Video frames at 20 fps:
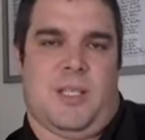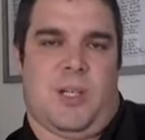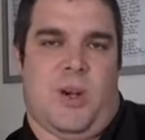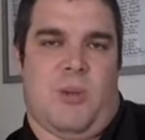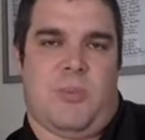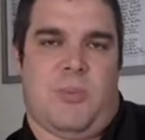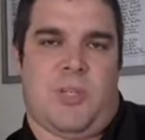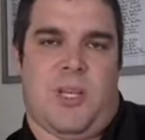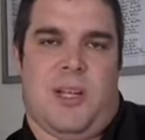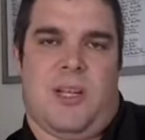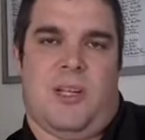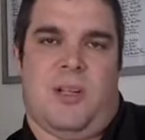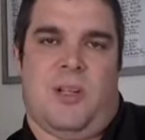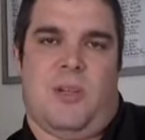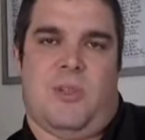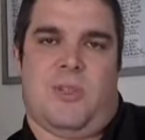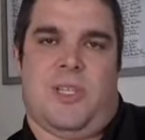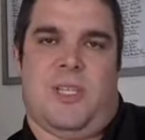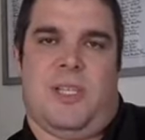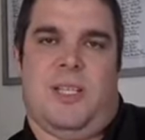curbside
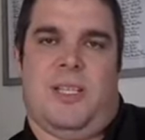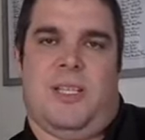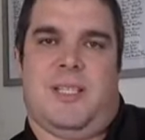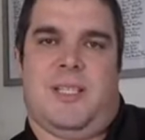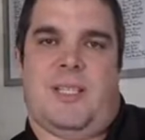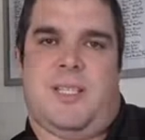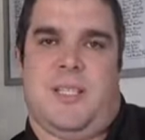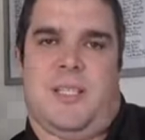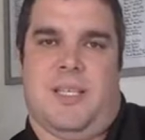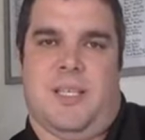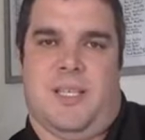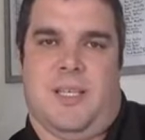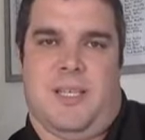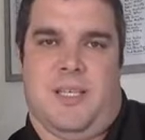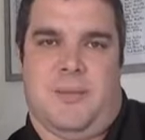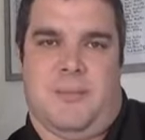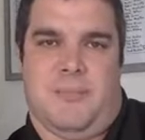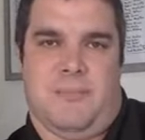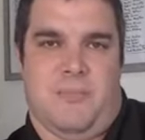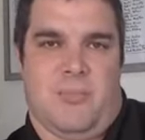closings.
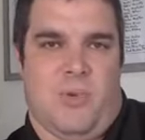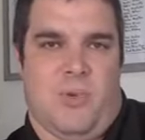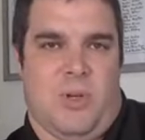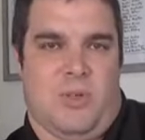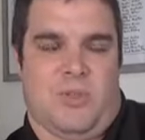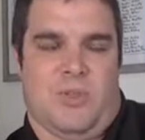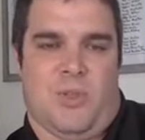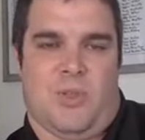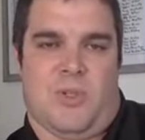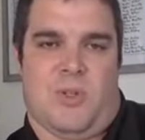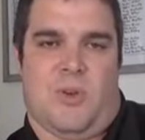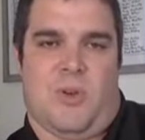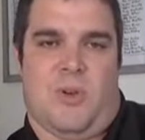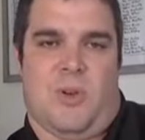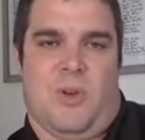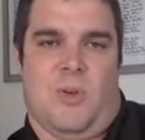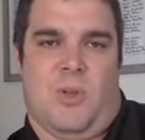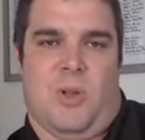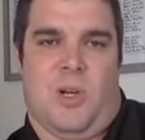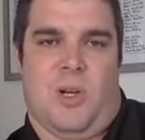Realtors are
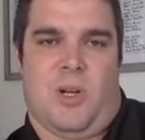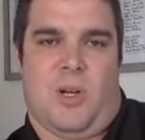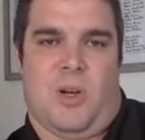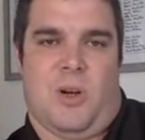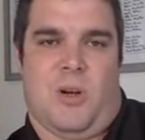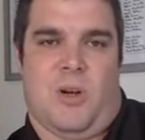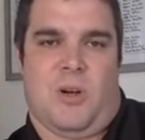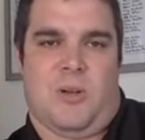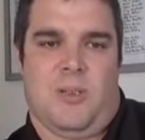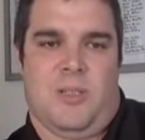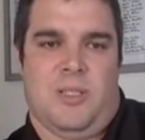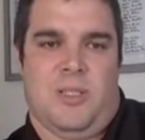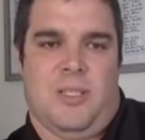no longer